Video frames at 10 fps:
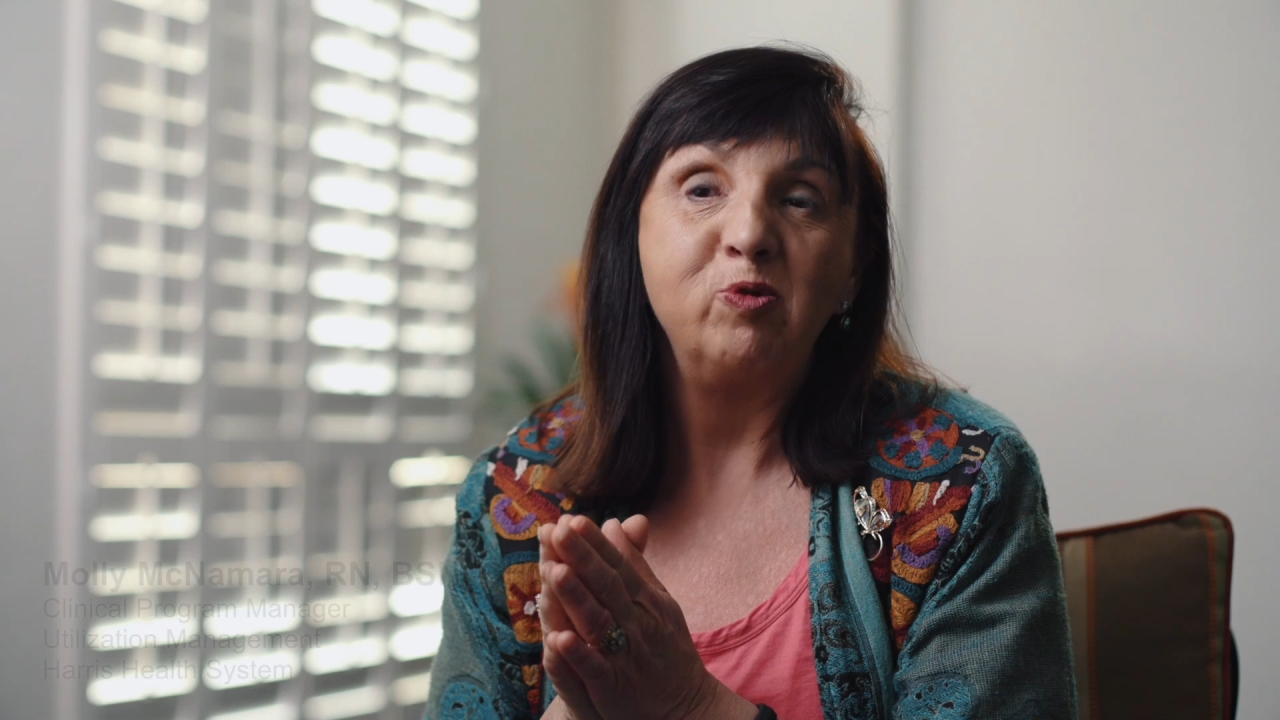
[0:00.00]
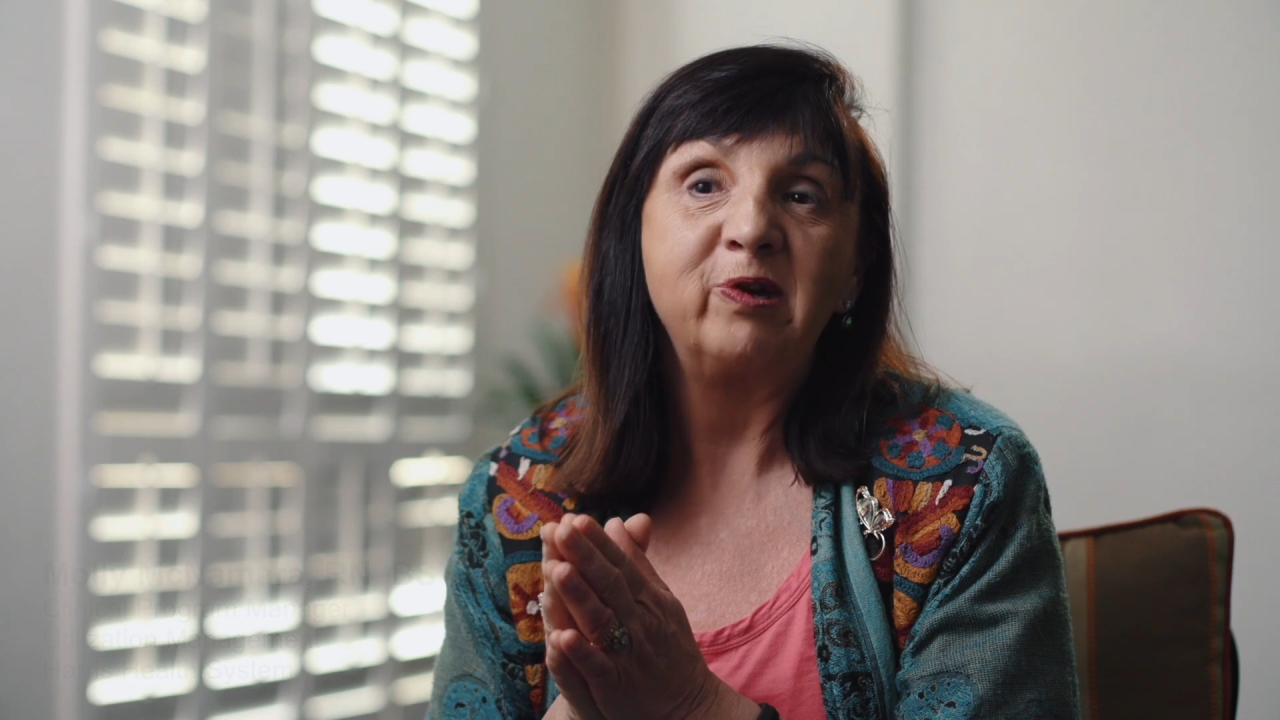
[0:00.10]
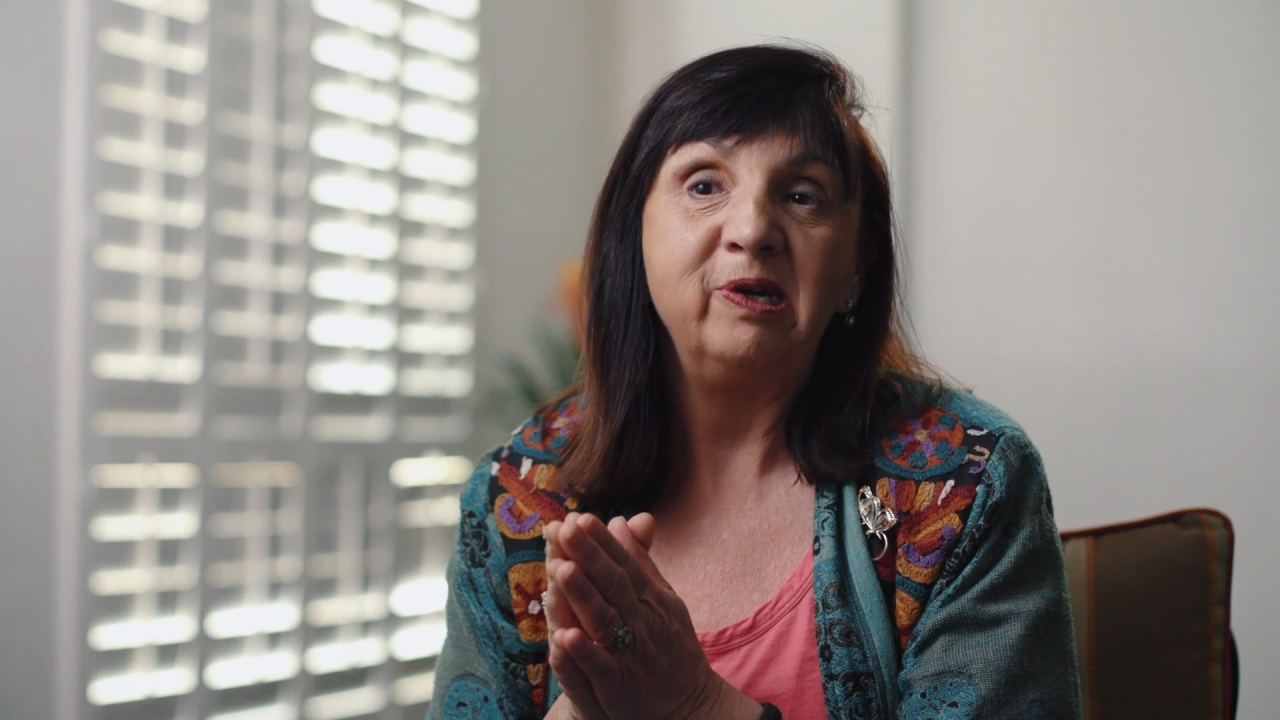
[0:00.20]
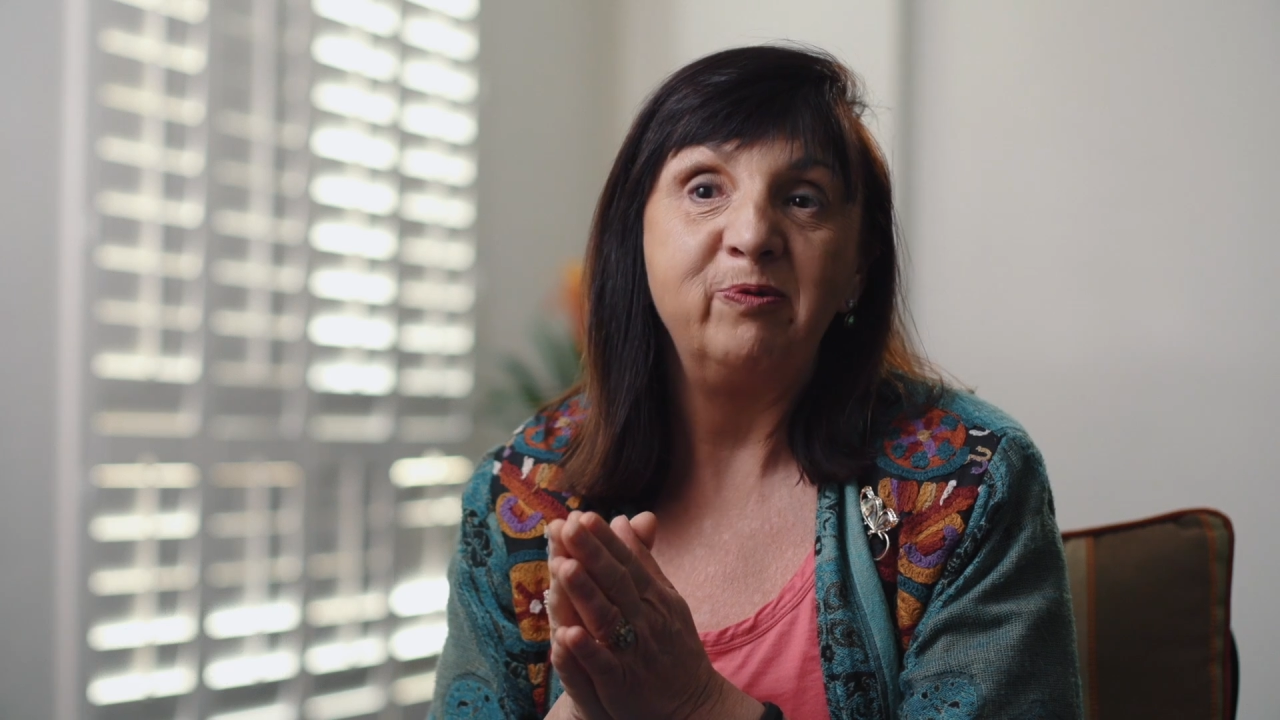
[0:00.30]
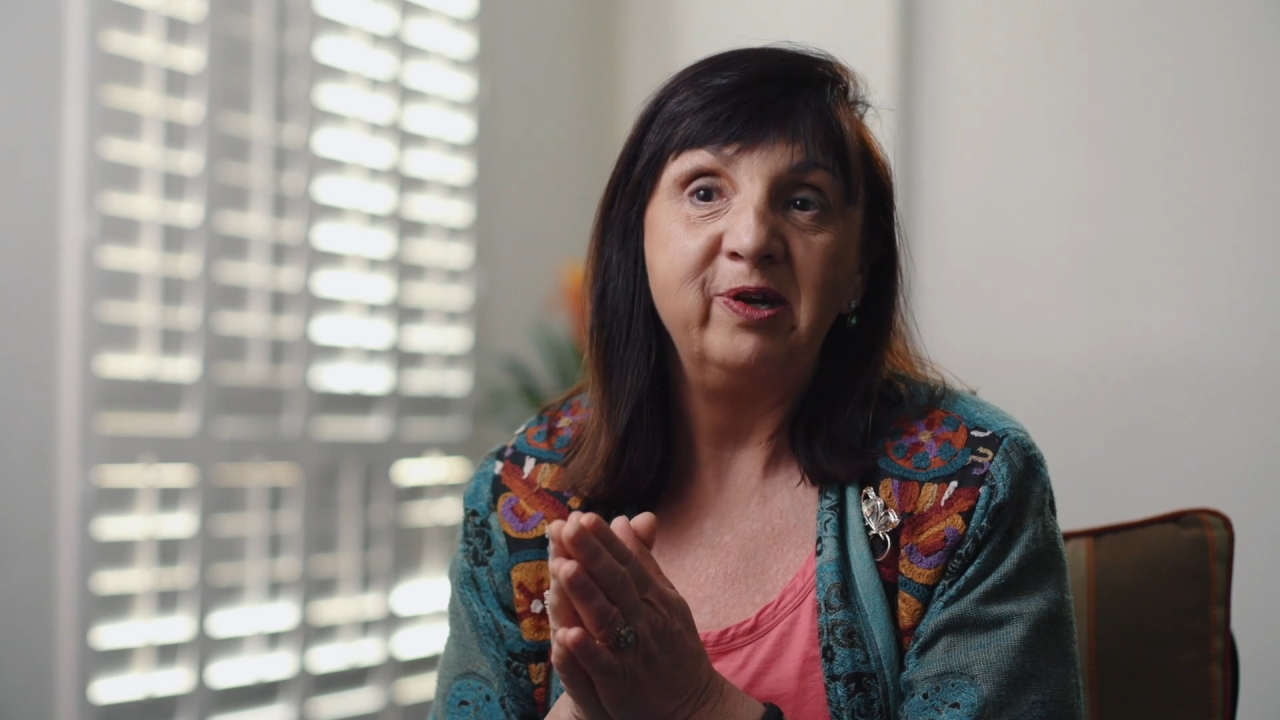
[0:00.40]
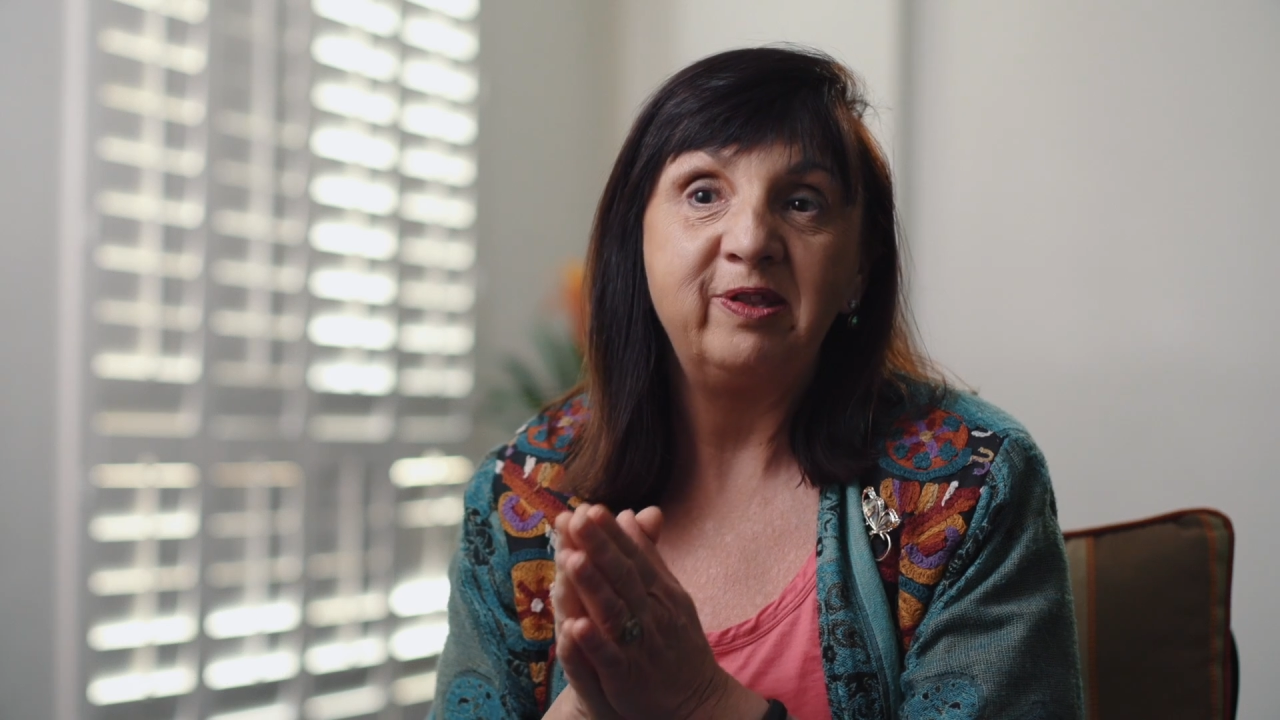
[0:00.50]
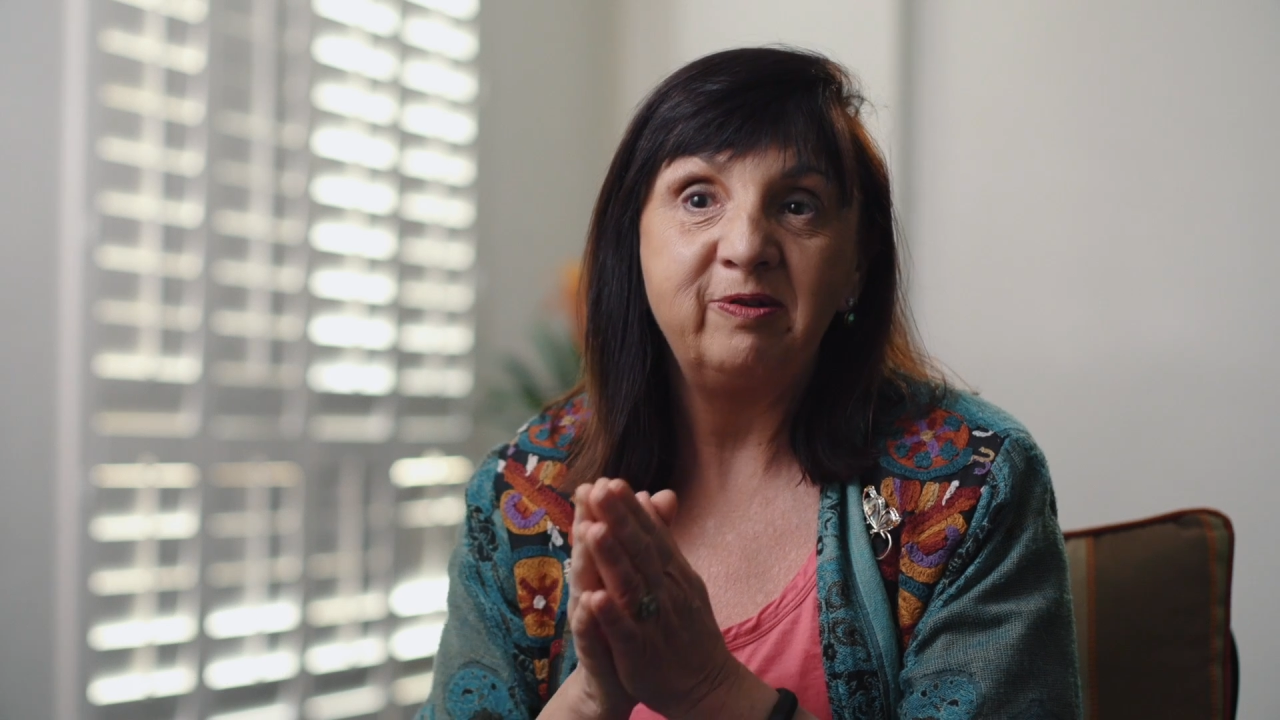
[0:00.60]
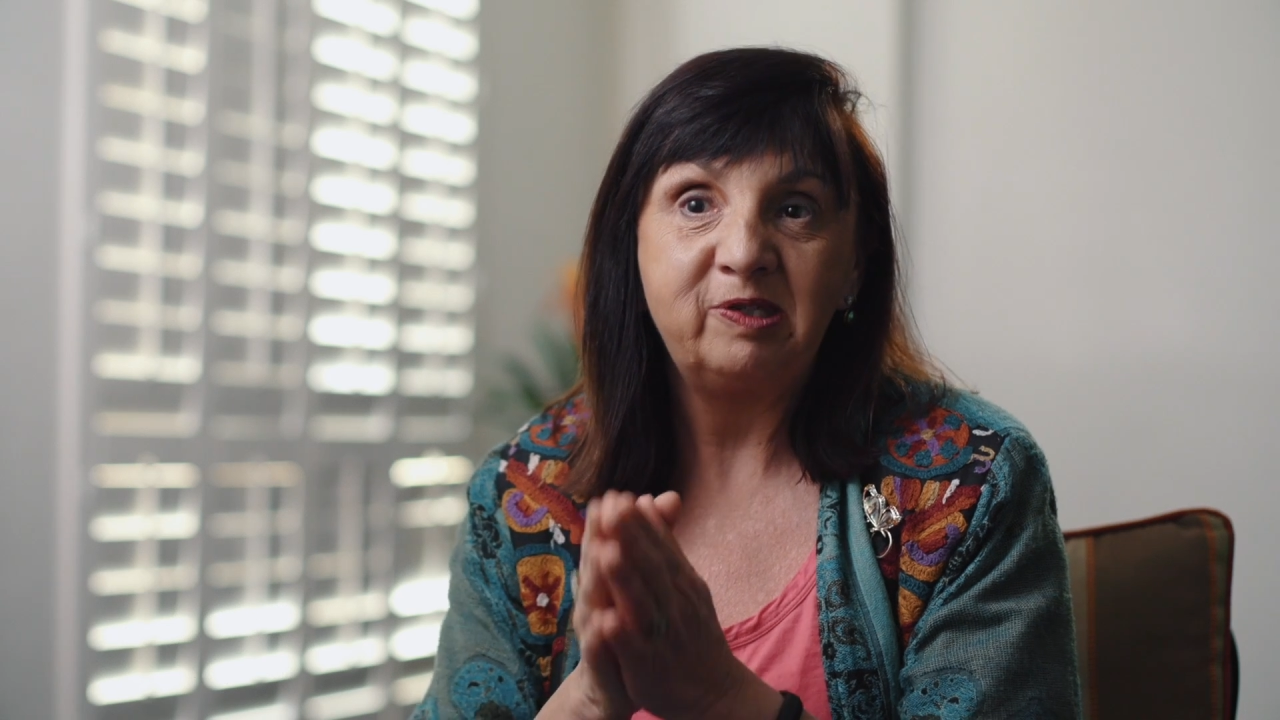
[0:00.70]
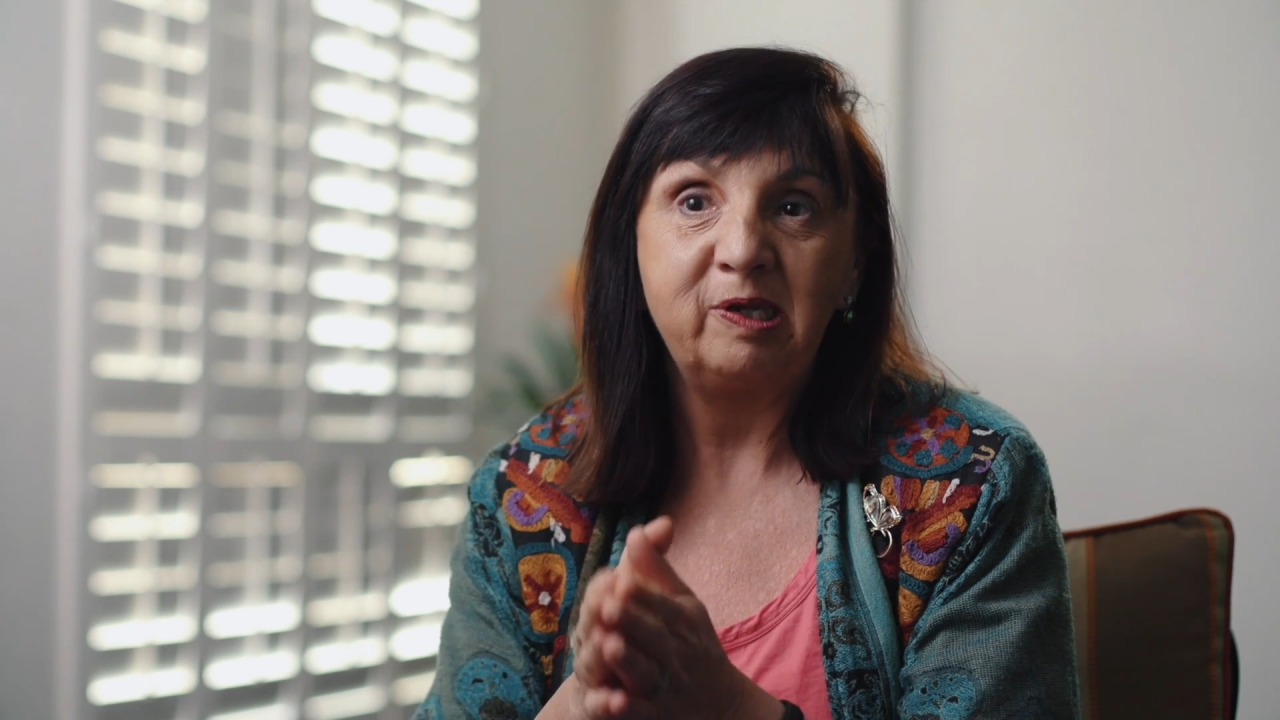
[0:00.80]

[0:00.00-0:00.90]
working with